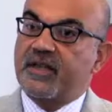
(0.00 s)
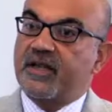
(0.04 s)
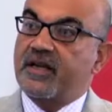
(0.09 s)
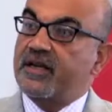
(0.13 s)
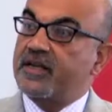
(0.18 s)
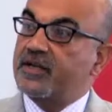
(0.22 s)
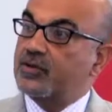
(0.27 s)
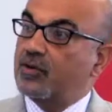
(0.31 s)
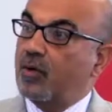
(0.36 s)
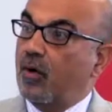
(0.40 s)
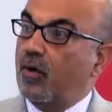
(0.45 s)

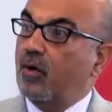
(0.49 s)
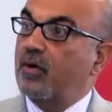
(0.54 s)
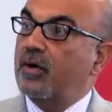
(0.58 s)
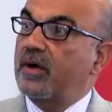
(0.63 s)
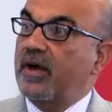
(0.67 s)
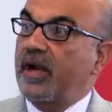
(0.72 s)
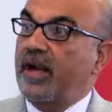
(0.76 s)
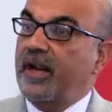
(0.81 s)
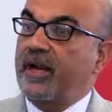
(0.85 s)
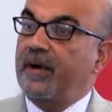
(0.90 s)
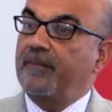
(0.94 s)
in his
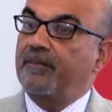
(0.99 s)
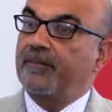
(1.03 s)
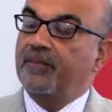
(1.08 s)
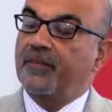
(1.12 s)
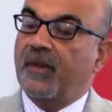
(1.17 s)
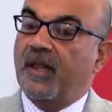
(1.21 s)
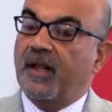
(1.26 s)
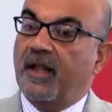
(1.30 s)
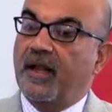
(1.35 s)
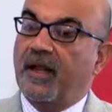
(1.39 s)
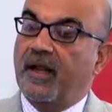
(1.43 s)
own name,
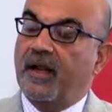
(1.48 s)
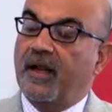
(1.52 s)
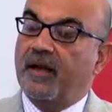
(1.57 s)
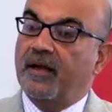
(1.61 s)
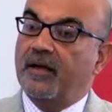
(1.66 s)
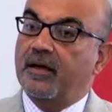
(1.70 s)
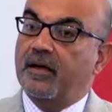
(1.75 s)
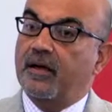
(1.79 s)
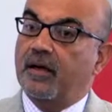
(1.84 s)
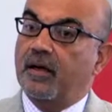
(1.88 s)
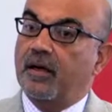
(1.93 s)

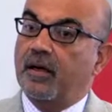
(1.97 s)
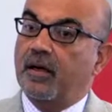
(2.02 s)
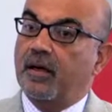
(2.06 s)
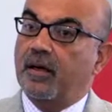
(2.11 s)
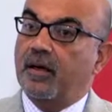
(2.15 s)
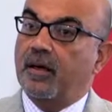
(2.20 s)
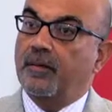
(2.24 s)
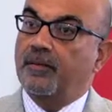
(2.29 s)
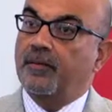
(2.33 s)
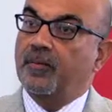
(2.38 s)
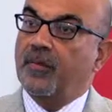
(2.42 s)
and
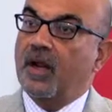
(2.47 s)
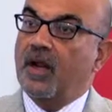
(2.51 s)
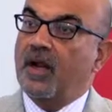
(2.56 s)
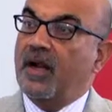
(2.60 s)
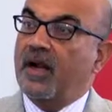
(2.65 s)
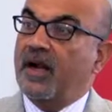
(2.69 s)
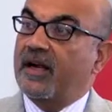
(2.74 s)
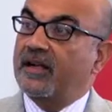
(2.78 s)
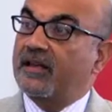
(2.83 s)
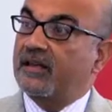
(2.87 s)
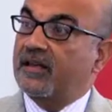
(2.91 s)

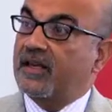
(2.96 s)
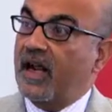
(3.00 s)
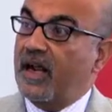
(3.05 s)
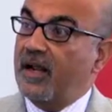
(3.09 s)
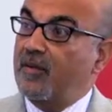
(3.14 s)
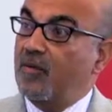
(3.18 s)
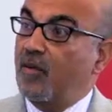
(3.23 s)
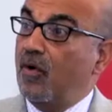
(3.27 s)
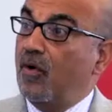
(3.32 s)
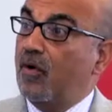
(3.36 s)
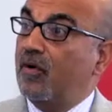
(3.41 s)
at the
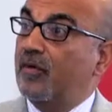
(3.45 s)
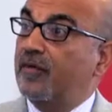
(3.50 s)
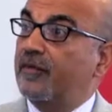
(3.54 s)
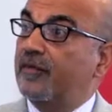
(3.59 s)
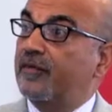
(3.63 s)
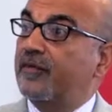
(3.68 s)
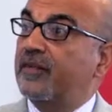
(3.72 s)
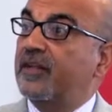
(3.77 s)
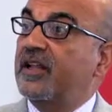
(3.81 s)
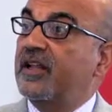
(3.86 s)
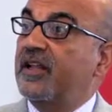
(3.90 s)
time
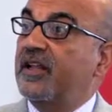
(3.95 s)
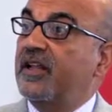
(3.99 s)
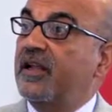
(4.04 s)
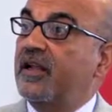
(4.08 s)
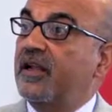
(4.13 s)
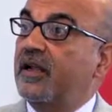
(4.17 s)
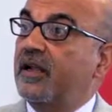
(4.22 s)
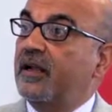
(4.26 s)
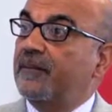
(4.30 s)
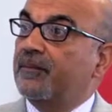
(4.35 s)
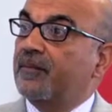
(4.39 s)
of
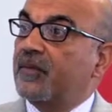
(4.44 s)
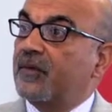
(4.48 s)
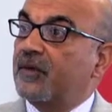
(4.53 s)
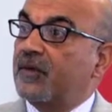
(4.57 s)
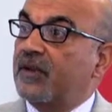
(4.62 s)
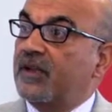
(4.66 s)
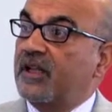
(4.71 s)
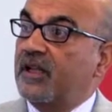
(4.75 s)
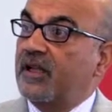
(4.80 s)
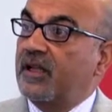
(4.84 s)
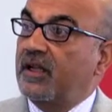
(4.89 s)
the
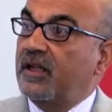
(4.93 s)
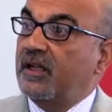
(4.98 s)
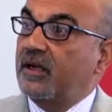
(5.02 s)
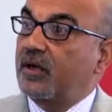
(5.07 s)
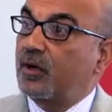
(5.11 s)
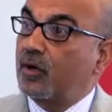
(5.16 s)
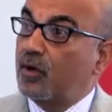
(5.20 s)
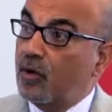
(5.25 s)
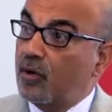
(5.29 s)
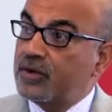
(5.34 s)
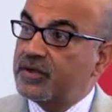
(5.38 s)

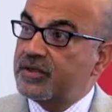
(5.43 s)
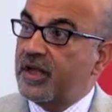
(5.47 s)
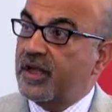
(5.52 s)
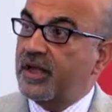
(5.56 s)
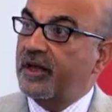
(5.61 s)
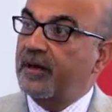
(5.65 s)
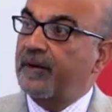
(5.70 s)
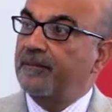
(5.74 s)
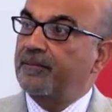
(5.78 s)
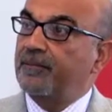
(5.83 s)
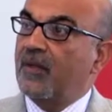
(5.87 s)

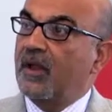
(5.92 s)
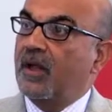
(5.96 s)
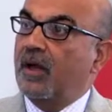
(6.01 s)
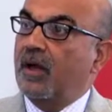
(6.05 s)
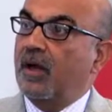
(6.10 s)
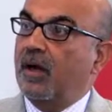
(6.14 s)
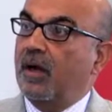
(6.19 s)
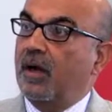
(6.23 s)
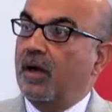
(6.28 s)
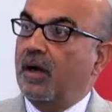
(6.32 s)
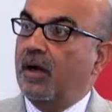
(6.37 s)
closing,
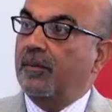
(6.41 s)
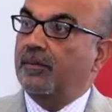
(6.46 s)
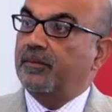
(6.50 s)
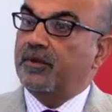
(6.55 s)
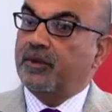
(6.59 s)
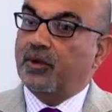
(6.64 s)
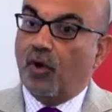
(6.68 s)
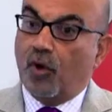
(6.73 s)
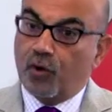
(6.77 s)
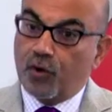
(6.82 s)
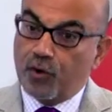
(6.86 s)

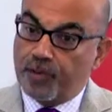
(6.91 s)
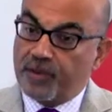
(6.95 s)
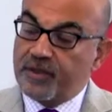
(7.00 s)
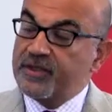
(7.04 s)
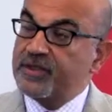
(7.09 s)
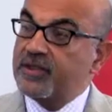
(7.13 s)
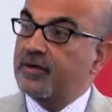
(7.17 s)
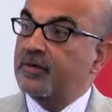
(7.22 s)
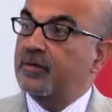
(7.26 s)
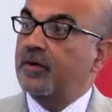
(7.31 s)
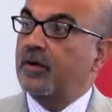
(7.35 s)
the
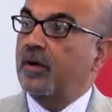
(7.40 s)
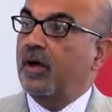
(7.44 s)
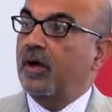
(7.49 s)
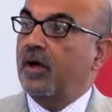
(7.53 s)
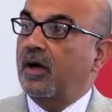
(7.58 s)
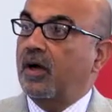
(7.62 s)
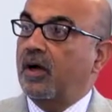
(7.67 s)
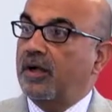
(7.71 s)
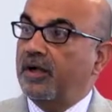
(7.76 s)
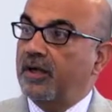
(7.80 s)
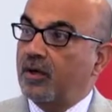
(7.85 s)
occupancy
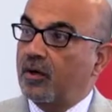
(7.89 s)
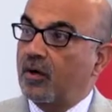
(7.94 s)
he